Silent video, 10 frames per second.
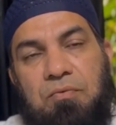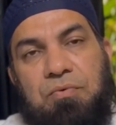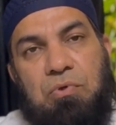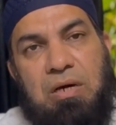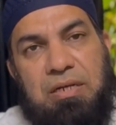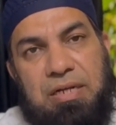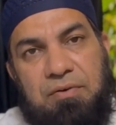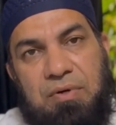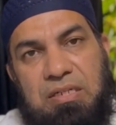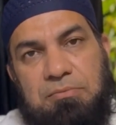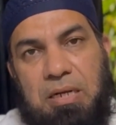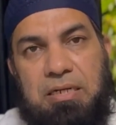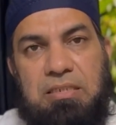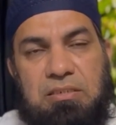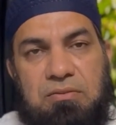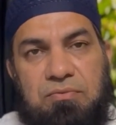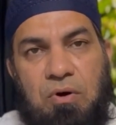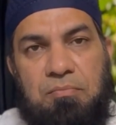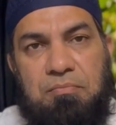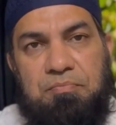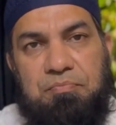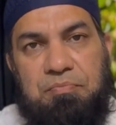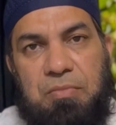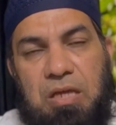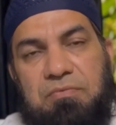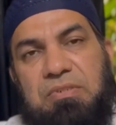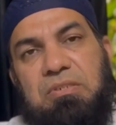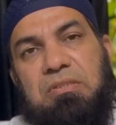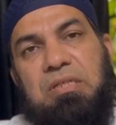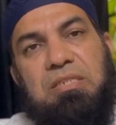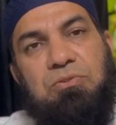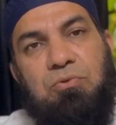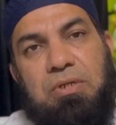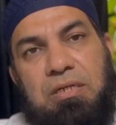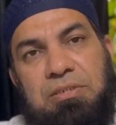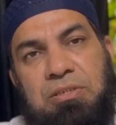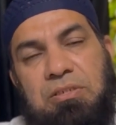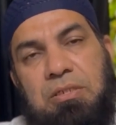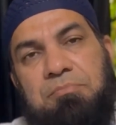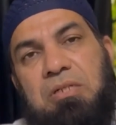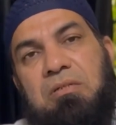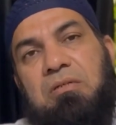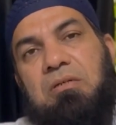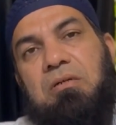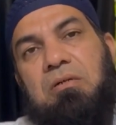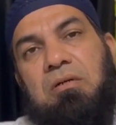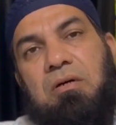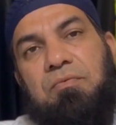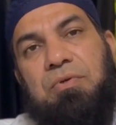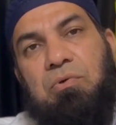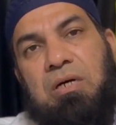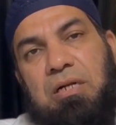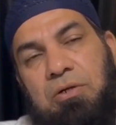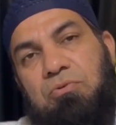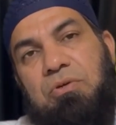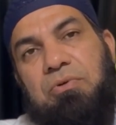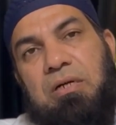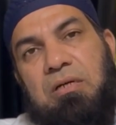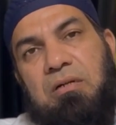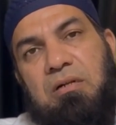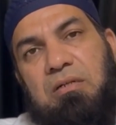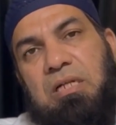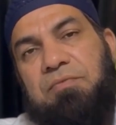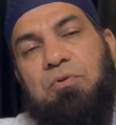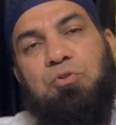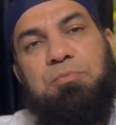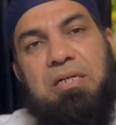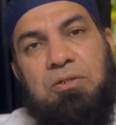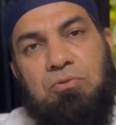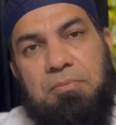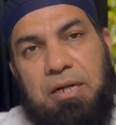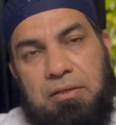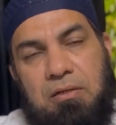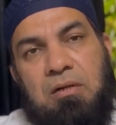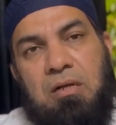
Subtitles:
VUR grade 1 is mildest form, in which there is no dilatation, simple VUR into the ureter that flows back into the bladder.